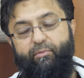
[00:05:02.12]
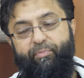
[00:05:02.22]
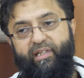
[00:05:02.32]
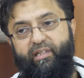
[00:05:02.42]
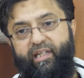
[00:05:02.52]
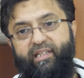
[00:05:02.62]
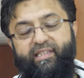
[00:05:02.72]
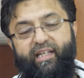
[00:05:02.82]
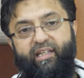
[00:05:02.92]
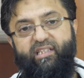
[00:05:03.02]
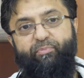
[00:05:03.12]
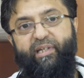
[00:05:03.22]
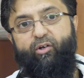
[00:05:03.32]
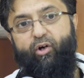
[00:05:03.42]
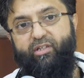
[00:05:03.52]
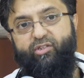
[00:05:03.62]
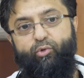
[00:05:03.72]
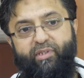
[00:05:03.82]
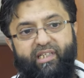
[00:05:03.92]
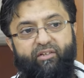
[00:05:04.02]
opinion, he said it's because you
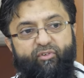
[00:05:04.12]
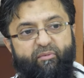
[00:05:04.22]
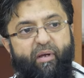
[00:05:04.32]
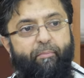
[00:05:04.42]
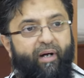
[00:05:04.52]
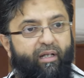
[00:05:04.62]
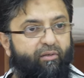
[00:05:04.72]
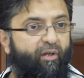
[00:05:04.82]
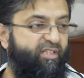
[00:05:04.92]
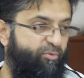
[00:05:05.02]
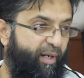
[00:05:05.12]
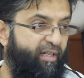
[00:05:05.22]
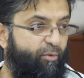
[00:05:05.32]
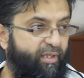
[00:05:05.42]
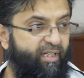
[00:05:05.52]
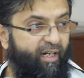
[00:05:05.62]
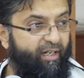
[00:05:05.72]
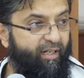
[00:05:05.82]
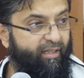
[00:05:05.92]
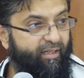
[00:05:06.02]
didn't remember Allah subhanahu wa
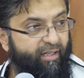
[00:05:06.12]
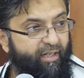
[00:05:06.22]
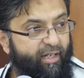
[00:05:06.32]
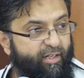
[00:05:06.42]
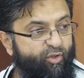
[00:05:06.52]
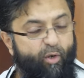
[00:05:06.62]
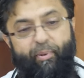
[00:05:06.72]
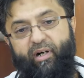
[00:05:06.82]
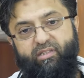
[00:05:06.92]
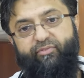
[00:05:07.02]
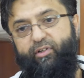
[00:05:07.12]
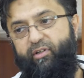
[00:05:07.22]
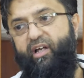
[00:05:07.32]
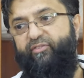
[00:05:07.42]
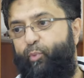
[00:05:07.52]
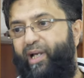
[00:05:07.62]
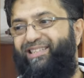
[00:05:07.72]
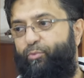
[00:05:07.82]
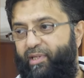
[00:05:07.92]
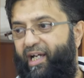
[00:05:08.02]
ta'ala. So a part of your life
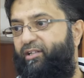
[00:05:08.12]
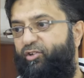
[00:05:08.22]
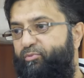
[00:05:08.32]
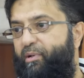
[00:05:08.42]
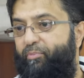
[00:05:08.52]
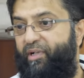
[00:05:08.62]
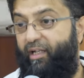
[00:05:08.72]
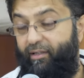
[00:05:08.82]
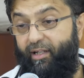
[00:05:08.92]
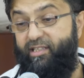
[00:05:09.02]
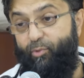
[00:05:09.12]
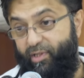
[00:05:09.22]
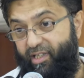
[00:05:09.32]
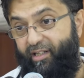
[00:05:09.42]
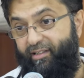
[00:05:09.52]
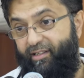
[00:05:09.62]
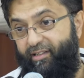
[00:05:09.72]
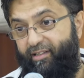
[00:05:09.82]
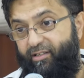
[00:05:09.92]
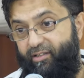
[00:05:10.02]
went without you remembering Allah Azza wa Jal.
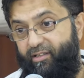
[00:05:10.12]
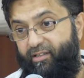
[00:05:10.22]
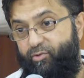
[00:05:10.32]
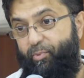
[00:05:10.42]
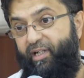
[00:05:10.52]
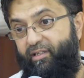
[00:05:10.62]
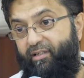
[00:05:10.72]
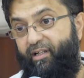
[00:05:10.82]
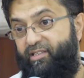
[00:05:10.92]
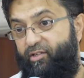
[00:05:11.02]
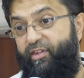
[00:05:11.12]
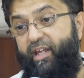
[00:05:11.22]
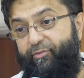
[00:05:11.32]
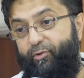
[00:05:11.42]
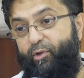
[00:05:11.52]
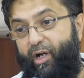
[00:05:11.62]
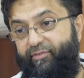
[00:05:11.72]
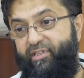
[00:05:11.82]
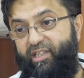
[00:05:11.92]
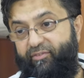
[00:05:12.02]
Subhanallah. So therefore you have
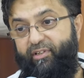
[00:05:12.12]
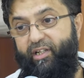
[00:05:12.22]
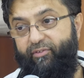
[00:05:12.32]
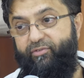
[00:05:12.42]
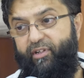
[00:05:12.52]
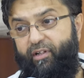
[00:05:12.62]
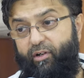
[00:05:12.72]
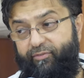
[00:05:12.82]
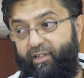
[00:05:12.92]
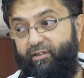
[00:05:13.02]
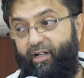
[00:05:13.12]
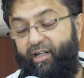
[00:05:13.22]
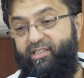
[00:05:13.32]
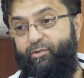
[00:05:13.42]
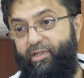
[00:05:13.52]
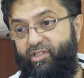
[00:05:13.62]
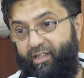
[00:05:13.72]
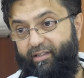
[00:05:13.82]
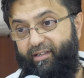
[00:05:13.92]
to seek forgiveness of Allah Azza wa Jal.